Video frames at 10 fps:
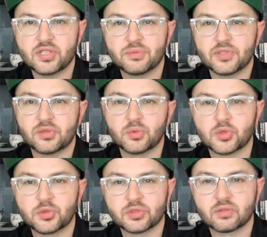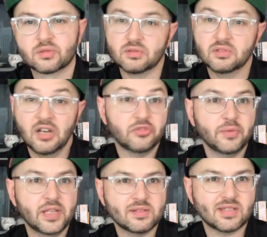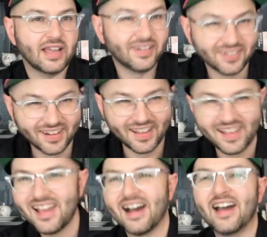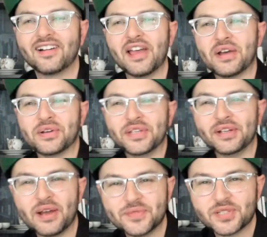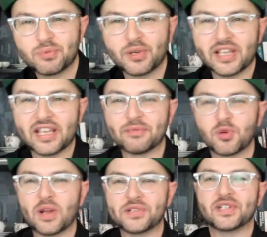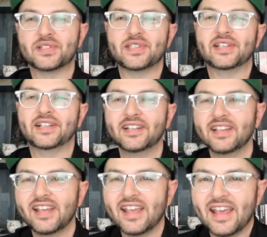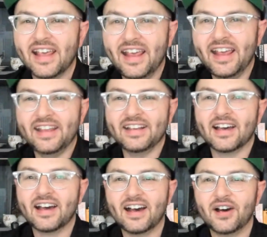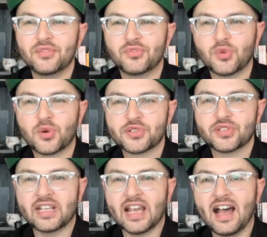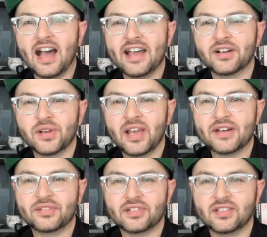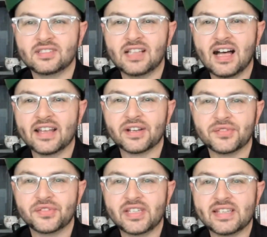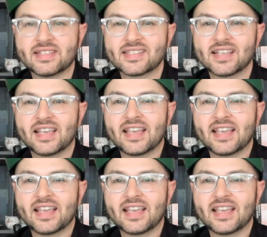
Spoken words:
some of the world governments? I don't know. You know, I'm just bringing up questions here. And unfortunately, I don't have a lot of these